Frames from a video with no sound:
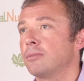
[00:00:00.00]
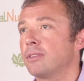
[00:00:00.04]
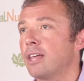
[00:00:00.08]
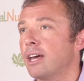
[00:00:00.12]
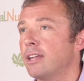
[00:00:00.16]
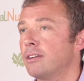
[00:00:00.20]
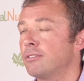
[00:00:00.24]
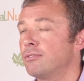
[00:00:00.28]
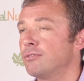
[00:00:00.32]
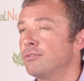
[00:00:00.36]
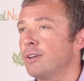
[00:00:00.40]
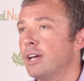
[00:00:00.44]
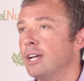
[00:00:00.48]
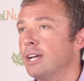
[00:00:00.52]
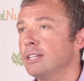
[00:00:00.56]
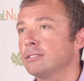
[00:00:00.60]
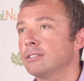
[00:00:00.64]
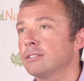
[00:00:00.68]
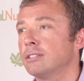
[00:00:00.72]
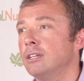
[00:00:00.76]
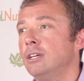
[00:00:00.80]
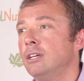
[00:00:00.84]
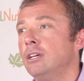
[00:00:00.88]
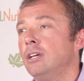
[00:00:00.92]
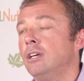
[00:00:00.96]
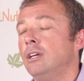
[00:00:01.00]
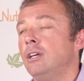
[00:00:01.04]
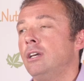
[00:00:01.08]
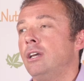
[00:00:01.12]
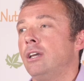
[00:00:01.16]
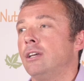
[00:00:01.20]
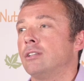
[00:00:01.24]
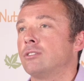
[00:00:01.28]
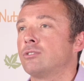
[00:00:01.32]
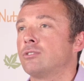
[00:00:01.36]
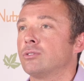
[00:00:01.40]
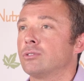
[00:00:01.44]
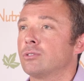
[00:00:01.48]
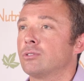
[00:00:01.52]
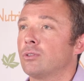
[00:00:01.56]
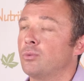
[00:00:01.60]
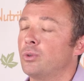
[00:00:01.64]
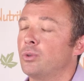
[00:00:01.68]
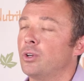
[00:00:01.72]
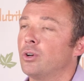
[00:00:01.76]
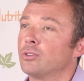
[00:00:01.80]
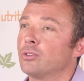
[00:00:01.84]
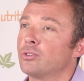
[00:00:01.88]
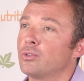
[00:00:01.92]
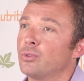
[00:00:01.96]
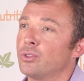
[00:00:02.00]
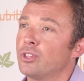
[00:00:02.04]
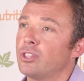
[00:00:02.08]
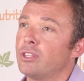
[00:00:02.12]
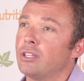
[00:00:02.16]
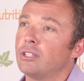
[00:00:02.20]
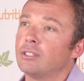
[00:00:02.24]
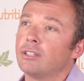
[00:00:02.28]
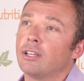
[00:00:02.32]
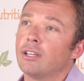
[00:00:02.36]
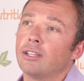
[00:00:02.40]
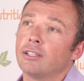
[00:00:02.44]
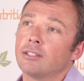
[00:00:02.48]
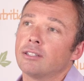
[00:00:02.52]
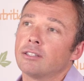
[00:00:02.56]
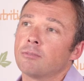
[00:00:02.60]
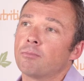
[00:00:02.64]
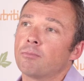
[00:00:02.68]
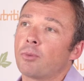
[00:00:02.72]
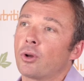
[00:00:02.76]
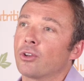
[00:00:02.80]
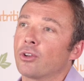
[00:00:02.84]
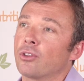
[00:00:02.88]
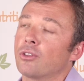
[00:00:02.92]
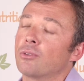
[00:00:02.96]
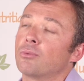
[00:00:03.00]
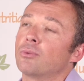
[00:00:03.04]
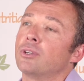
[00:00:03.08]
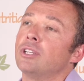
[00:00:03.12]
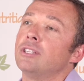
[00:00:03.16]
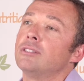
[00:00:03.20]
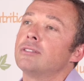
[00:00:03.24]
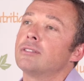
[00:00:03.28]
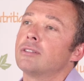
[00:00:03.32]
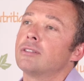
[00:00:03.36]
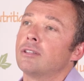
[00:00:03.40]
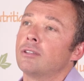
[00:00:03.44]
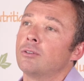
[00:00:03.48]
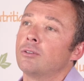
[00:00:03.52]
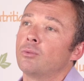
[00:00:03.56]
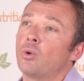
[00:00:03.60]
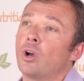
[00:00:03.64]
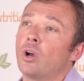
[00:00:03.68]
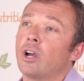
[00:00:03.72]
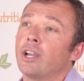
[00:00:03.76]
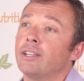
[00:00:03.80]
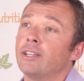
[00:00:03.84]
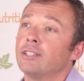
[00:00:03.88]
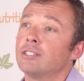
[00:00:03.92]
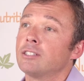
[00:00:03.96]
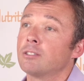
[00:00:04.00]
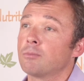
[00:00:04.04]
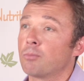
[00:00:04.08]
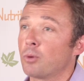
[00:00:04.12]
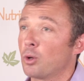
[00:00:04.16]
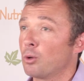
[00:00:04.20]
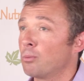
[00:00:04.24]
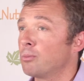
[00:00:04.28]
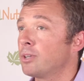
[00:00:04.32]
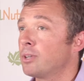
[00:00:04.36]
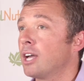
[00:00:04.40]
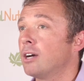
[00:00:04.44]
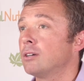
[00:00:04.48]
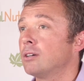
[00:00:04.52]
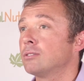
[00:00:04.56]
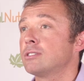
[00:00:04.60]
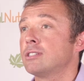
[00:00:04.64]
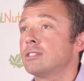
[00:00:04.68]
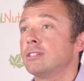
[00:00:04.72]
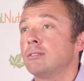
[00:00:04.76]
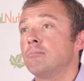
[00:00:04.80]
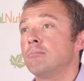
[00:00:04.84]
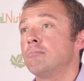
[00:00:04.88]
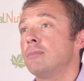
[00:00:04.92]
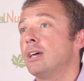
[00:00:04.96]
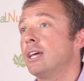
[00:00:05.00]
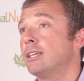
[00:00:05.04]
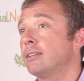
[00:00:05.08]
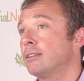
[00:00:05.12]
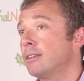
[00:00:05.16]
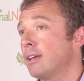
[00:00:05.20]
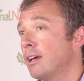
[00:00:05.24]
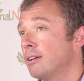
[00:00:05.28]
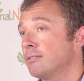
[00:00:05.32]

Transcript: of that effect. We also think that it's part of the reason why sperm counts in men